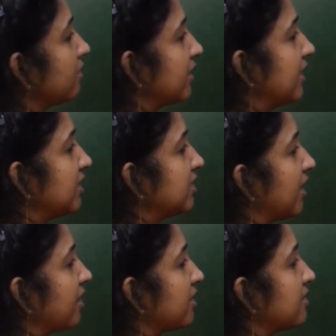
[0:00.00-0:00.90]

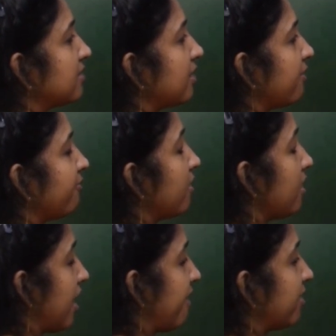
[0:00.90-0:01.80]
India. He is
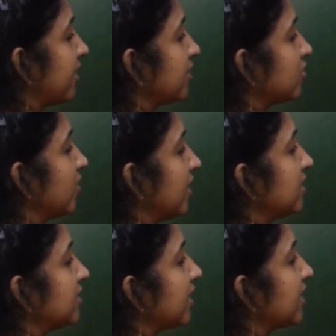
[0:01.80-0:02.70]
our country,
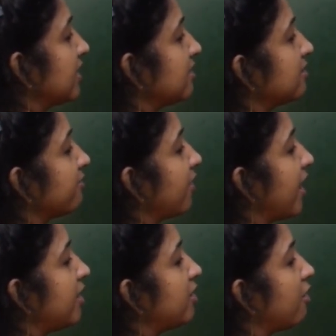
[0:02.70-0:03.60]
India. He is the
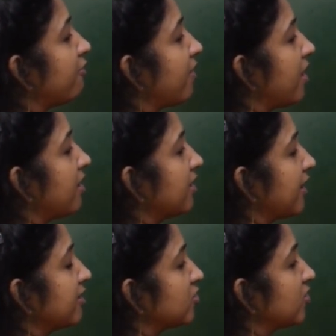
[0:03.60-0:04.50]
head of our
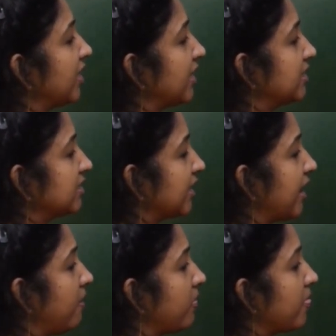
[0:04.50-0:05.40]
country,
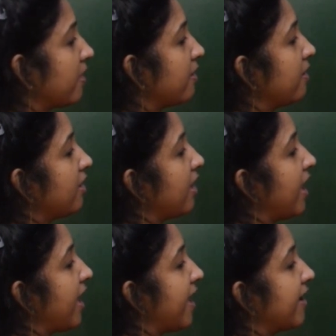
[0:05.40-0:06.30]
India.
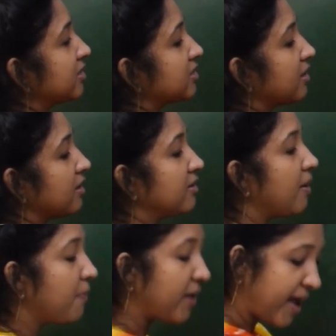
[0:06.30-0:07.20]
And
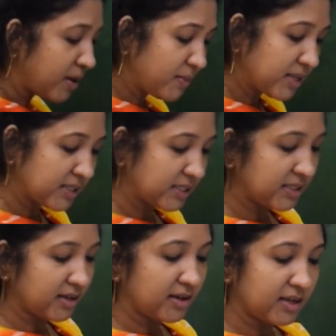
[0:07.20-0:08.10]
the prime
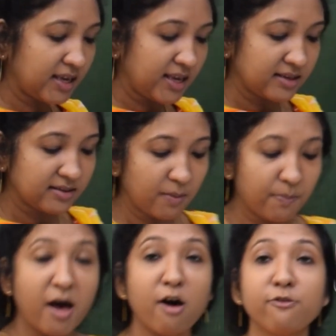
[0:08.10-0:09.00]
minister, he is the
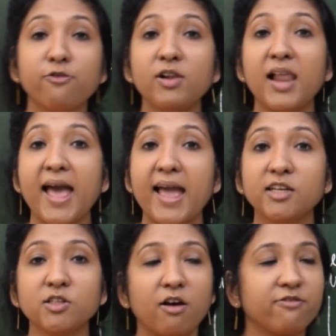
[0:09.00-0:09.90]
powerful
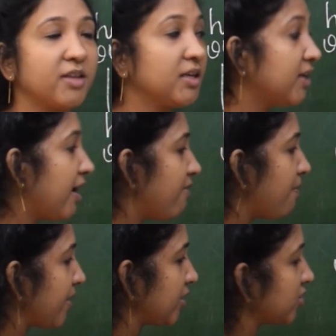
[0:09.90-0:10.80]
head of the
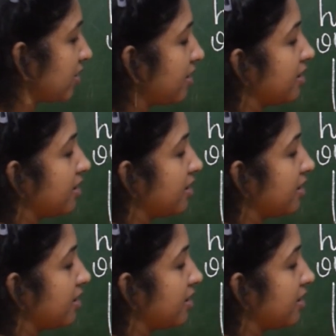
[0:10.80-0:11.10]
government.